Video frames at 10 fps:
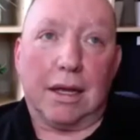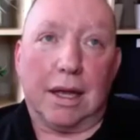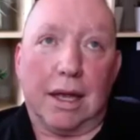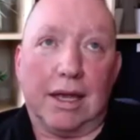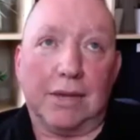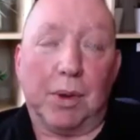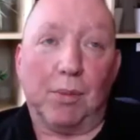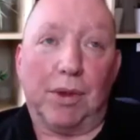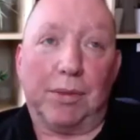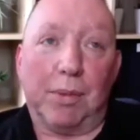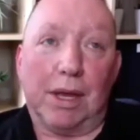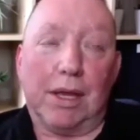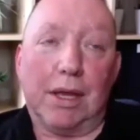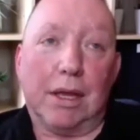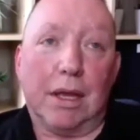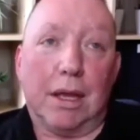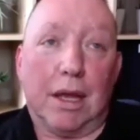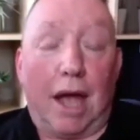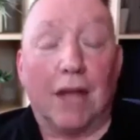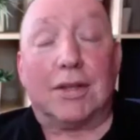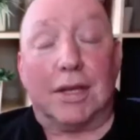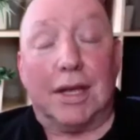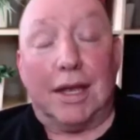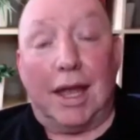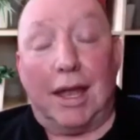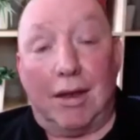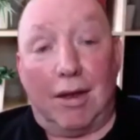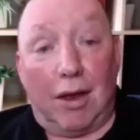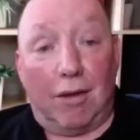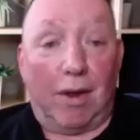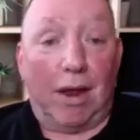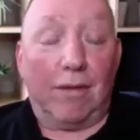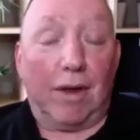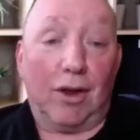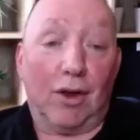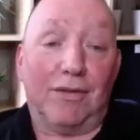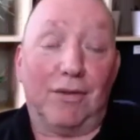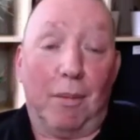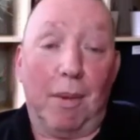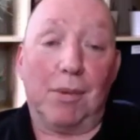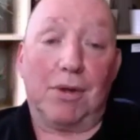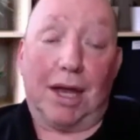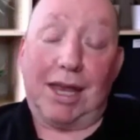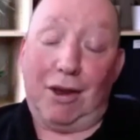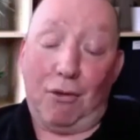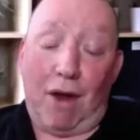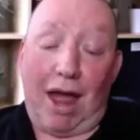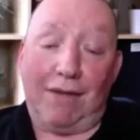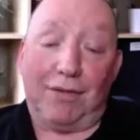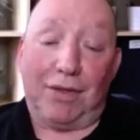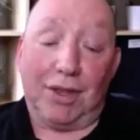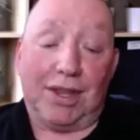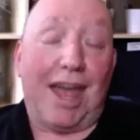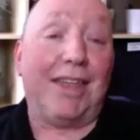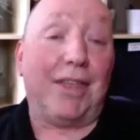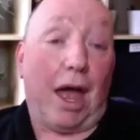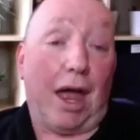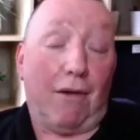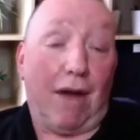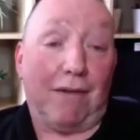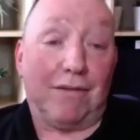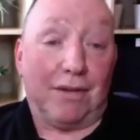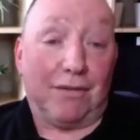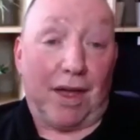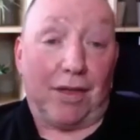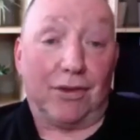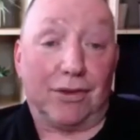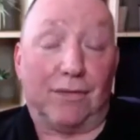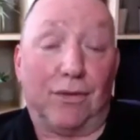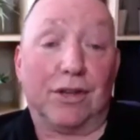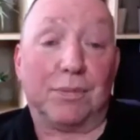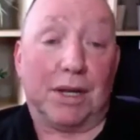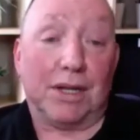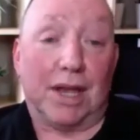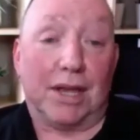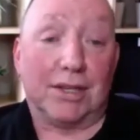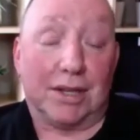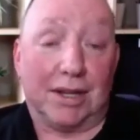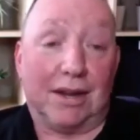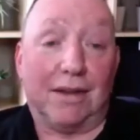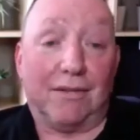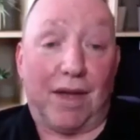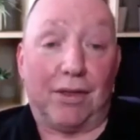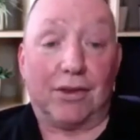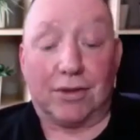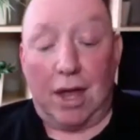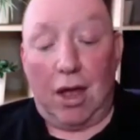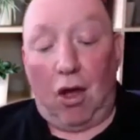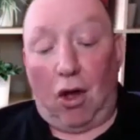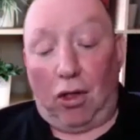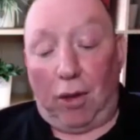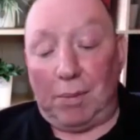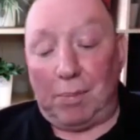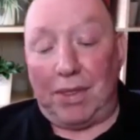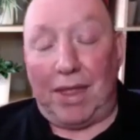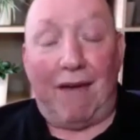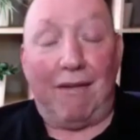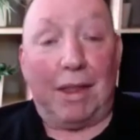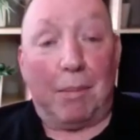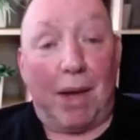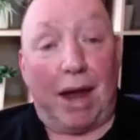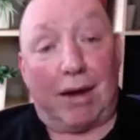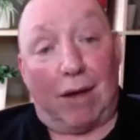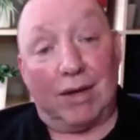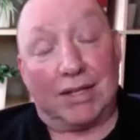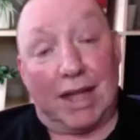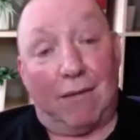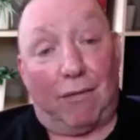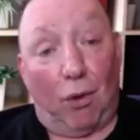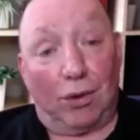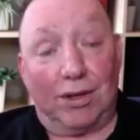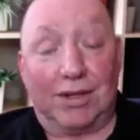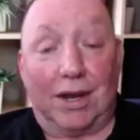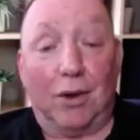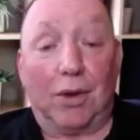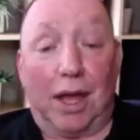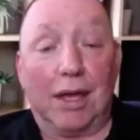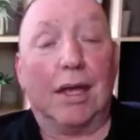he's been with me. Actually, he, he, he, I don't know if you remember, Jackie. He arrived the day that I arrived at Feathers, the first meditation I did at Feathers. Although he'd been there in the background, he stepped forward and he said, "Okay,